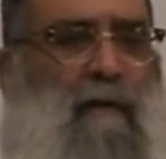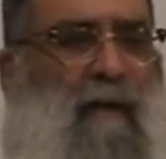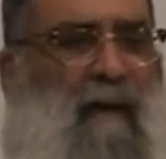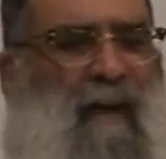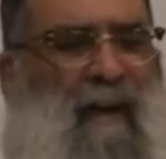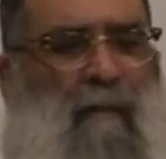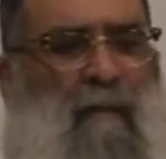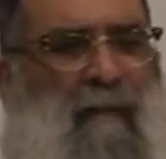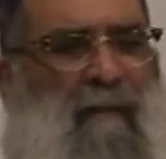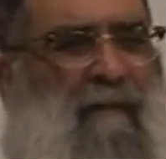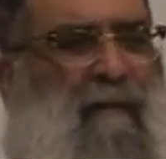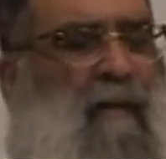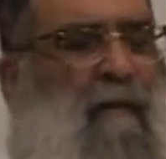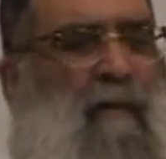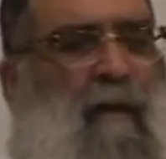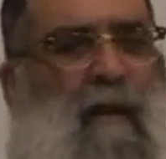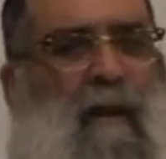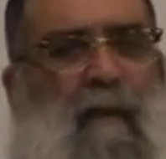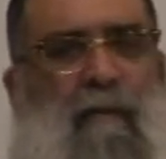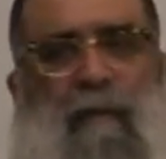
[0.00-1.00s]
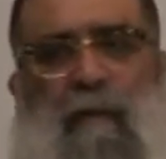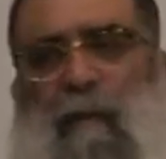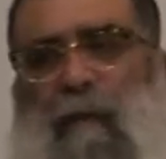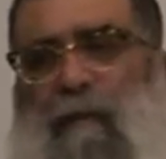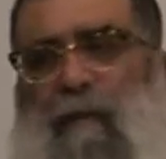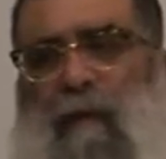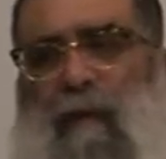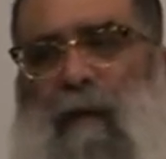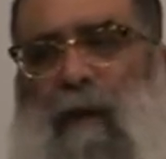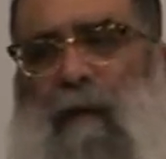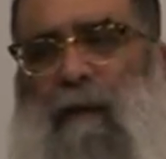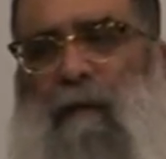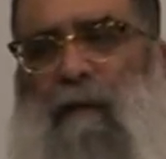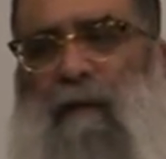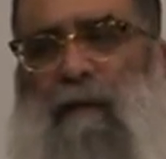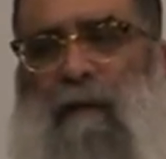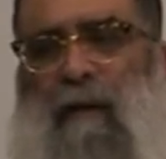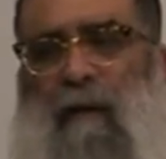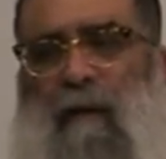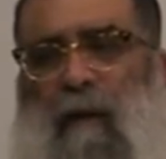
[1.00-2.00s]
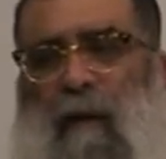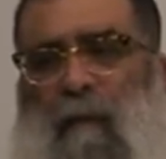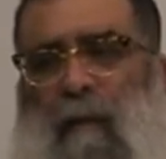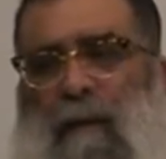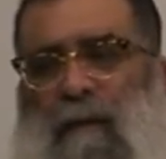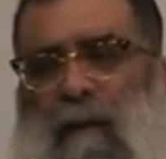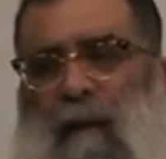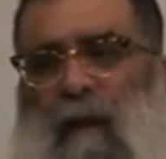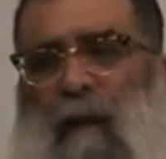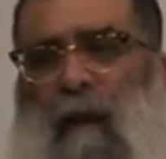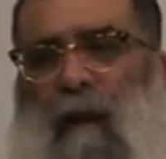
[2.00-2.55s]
So you got to be very careful before you enter those arguments.